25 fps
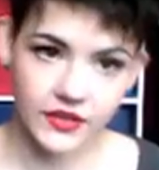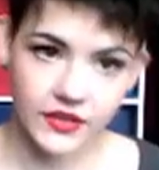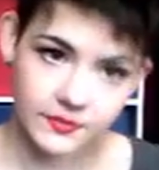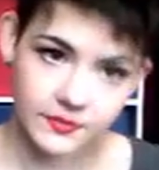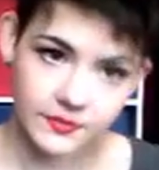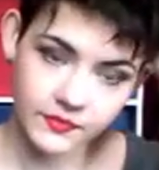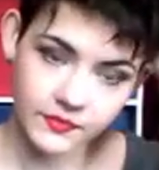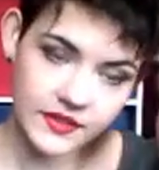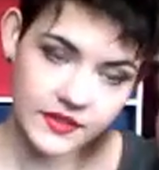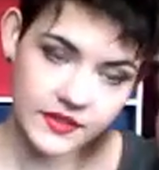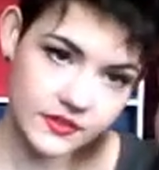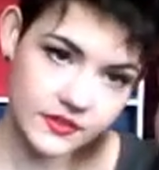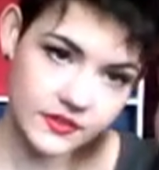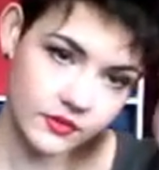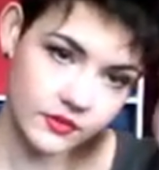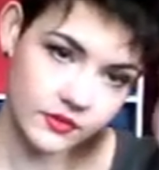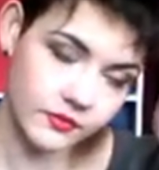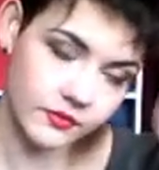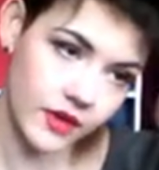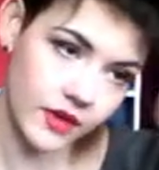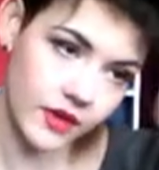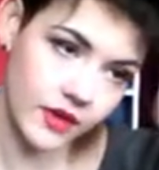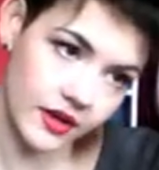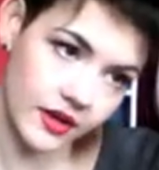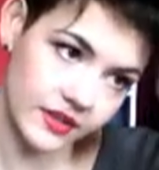this sort of
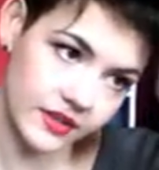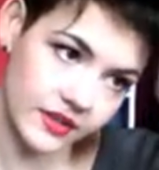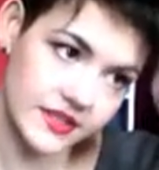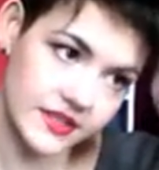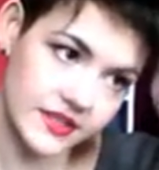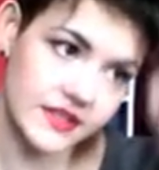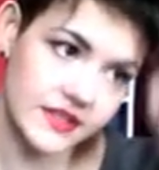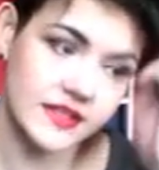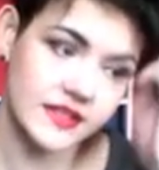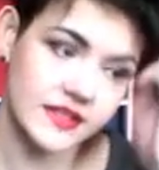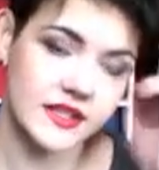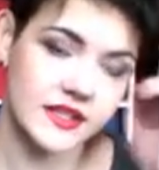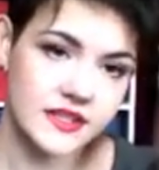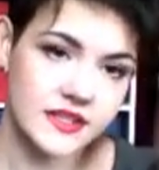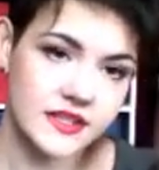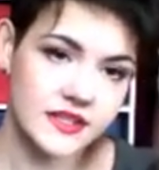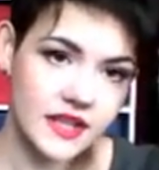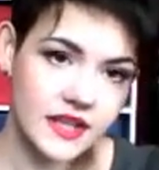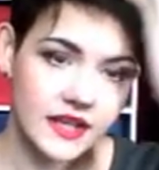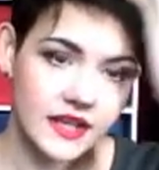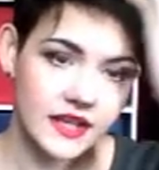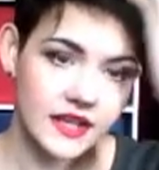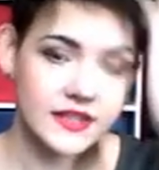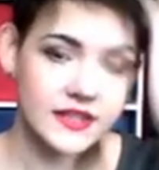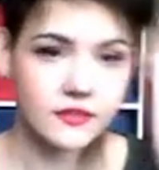product is
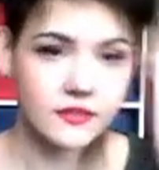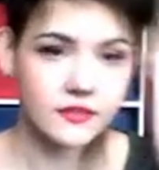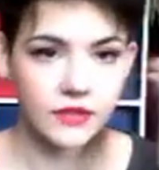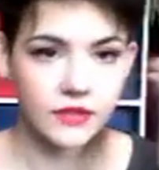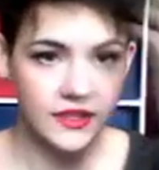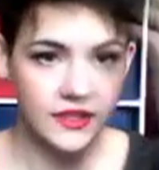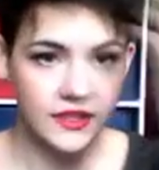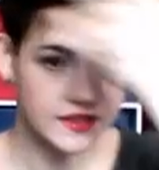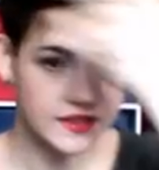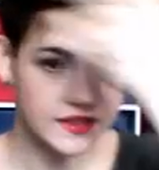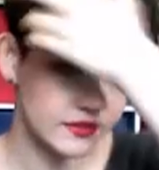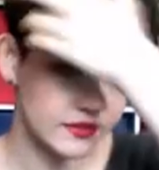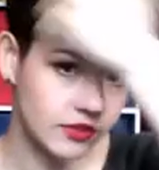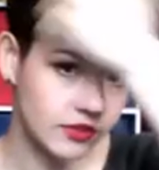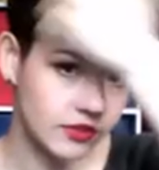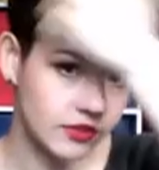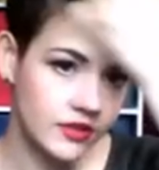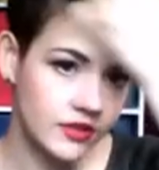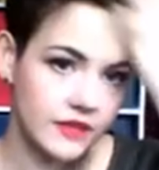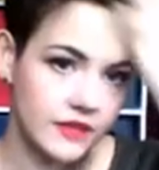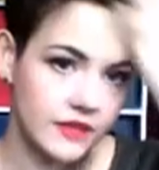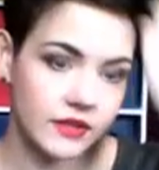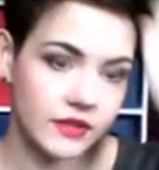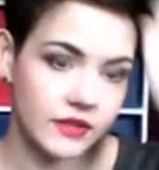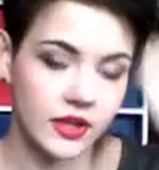nice when you
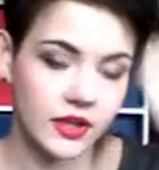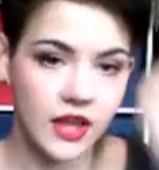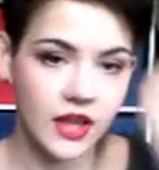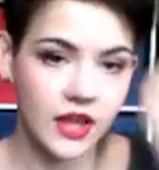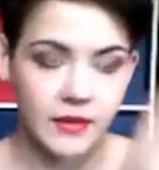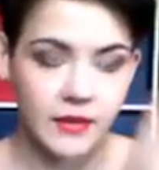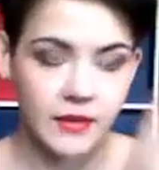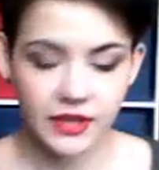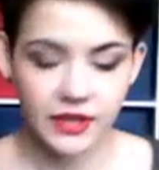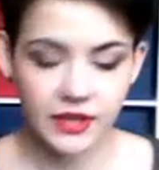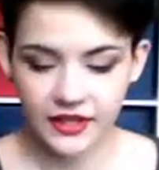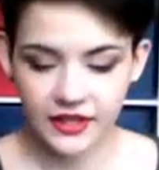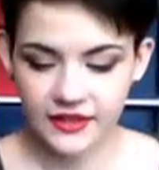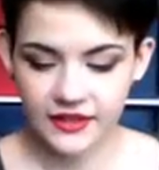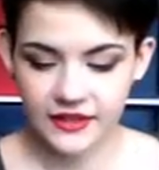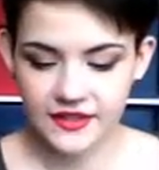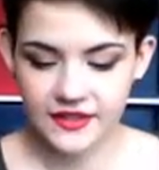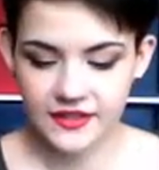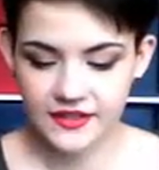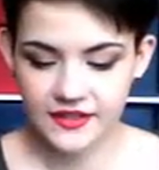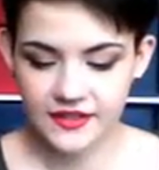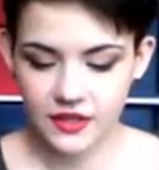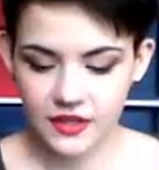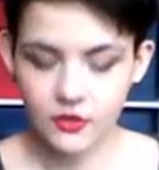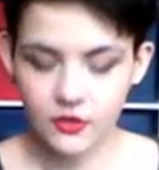live in a climate like this.
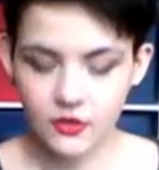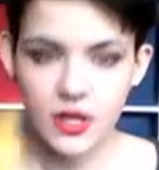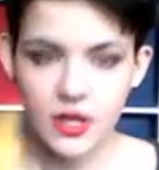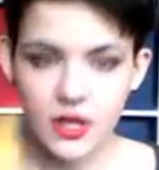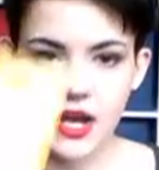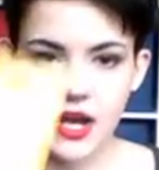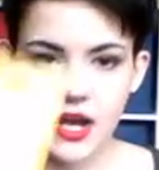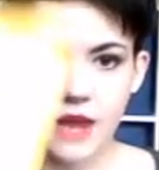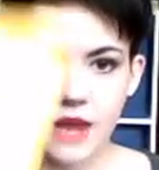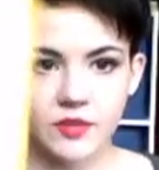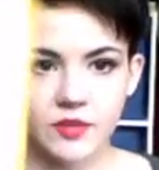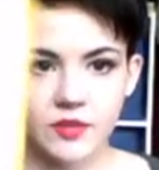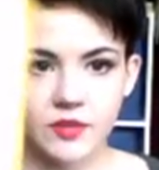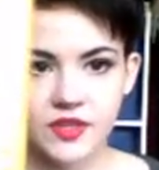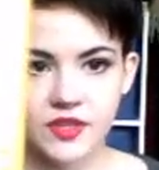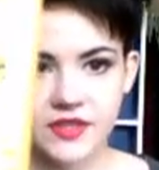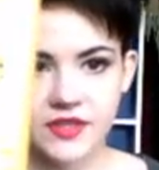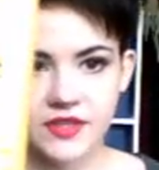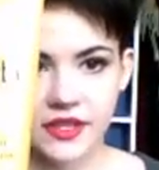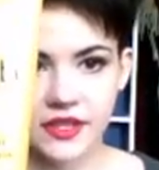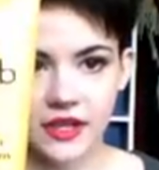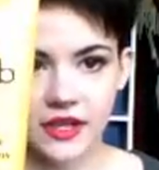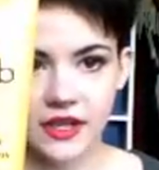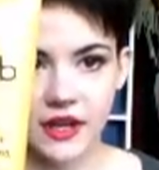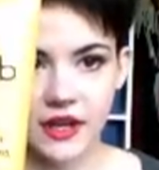So I'm just
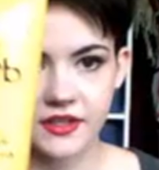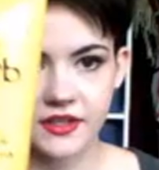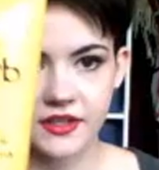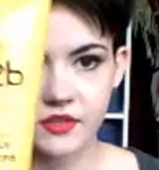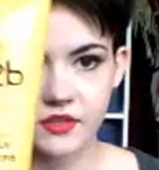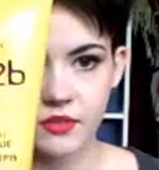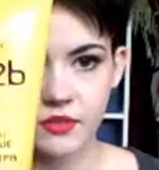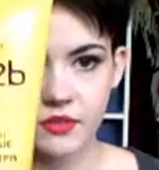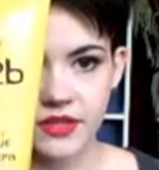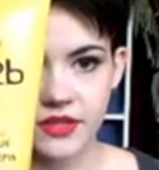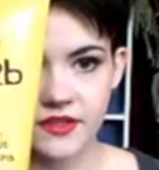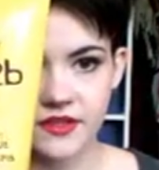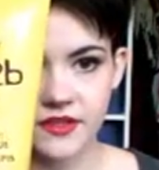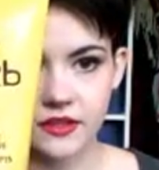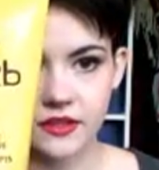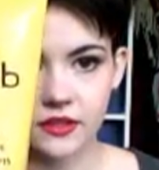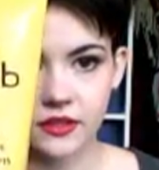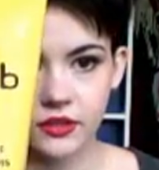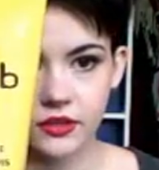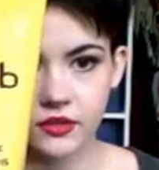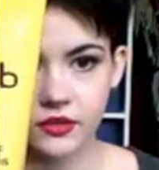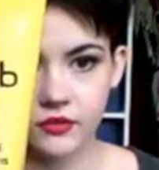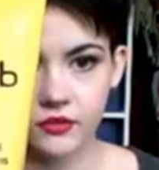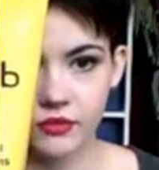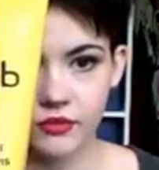using Got2B's
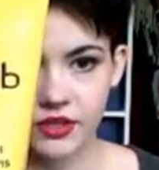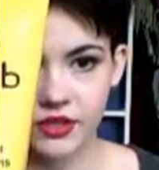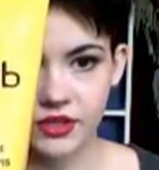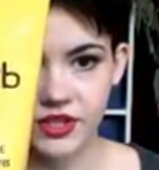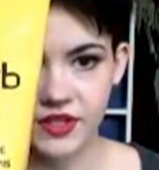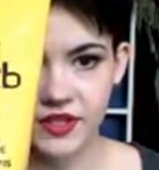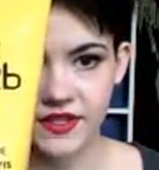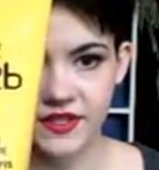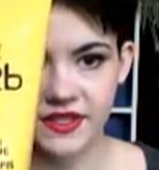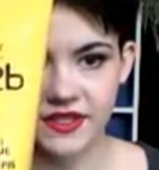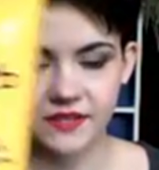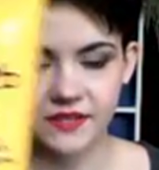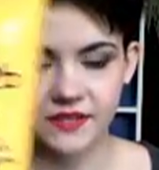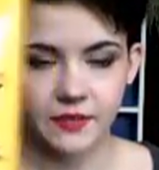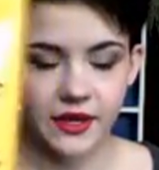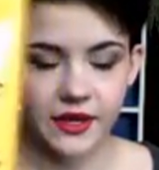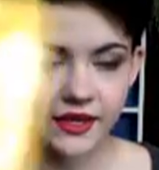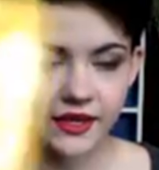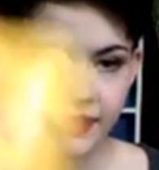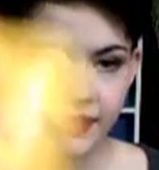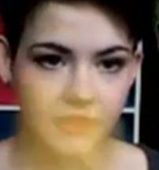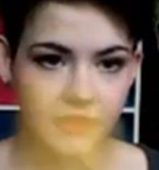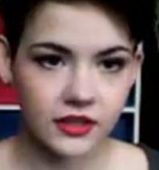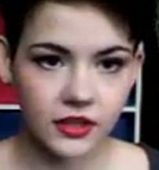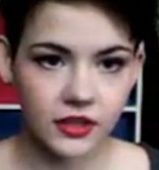Glued, which is a
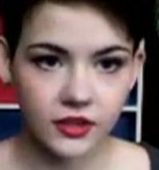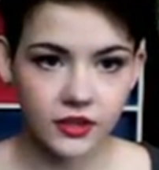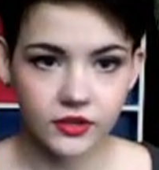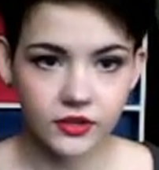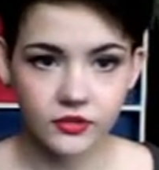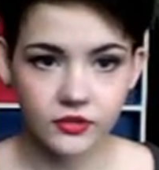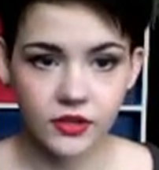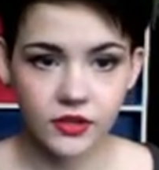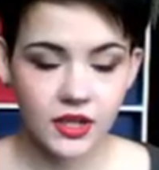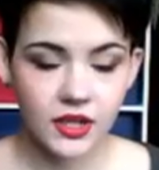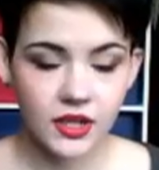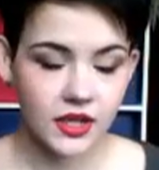spiking glue.